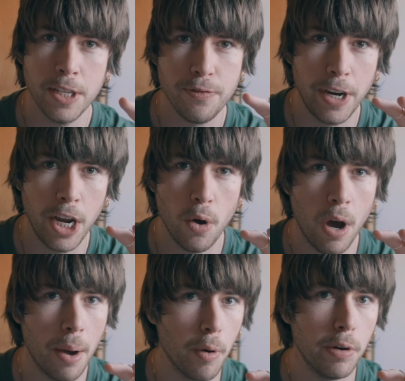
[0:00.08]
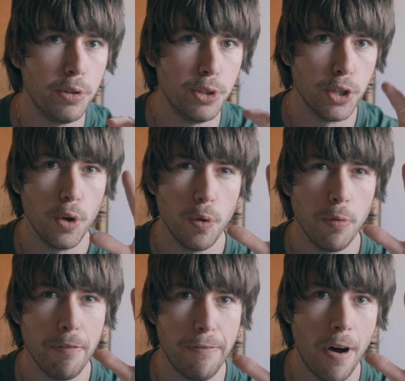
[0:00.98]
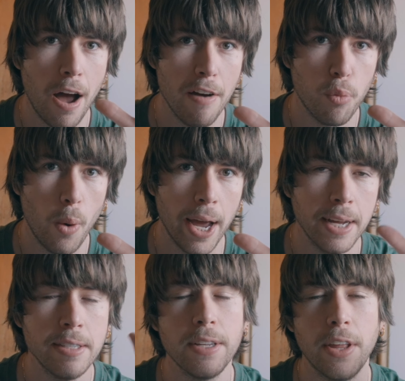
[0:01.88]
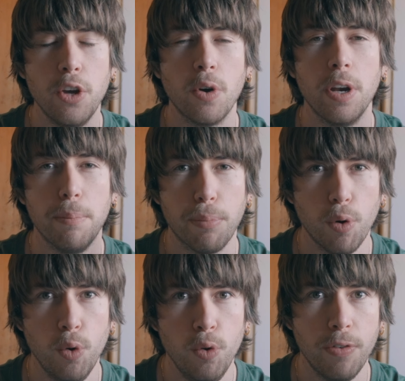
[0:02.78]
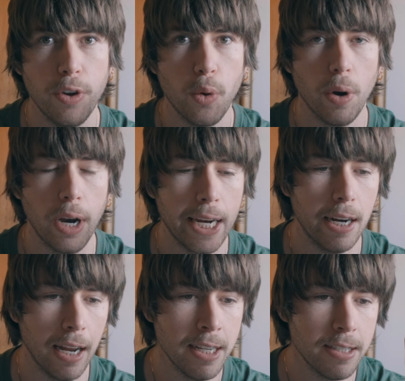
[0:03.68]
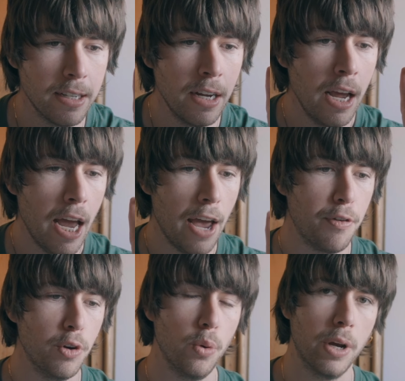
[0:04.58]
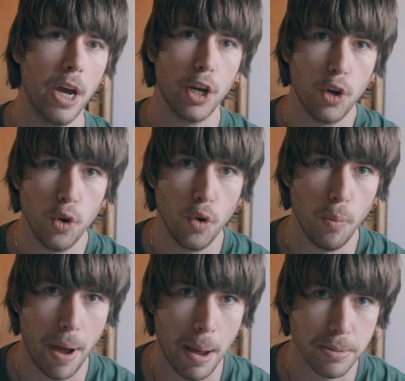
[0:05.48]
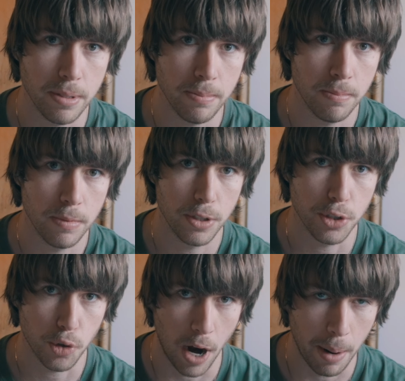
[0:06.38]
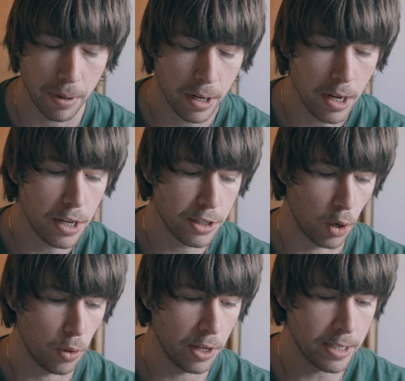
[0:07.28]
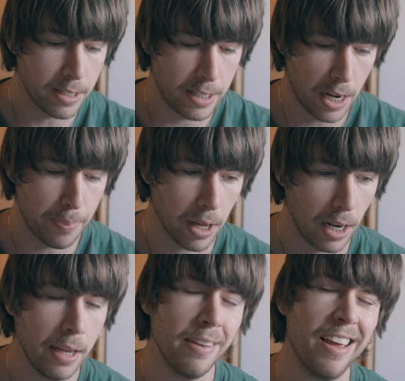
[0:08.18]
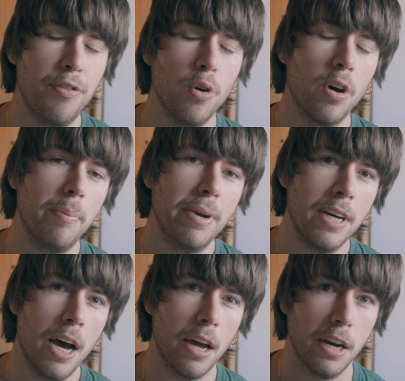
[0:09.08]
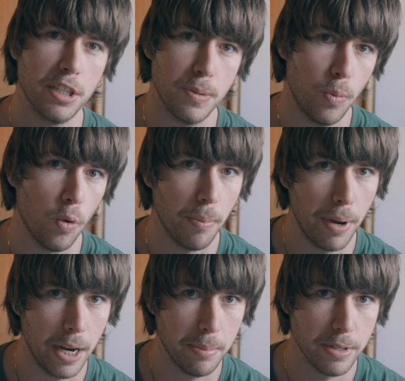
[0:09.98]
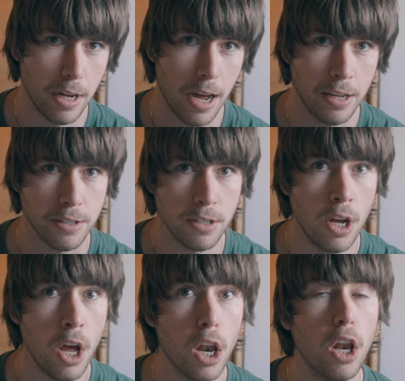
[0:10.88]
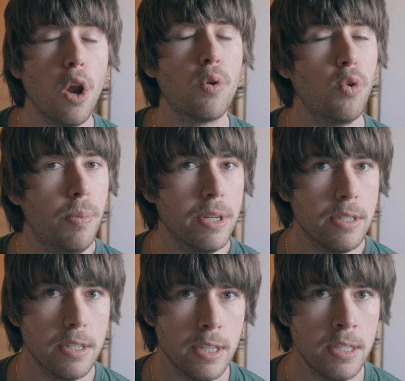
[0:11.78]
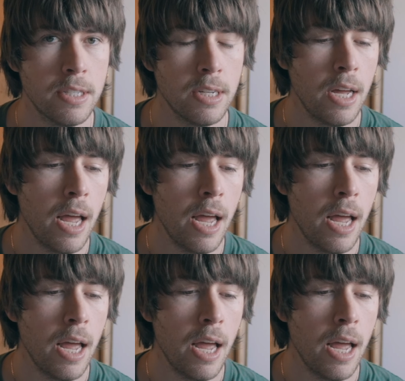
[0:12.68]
this video, I'm going to show you 5 ways that you can improve your lead list if you're doing a Google Maps scrape. So this is typically if you're going to be targeting small to medium sized local businesses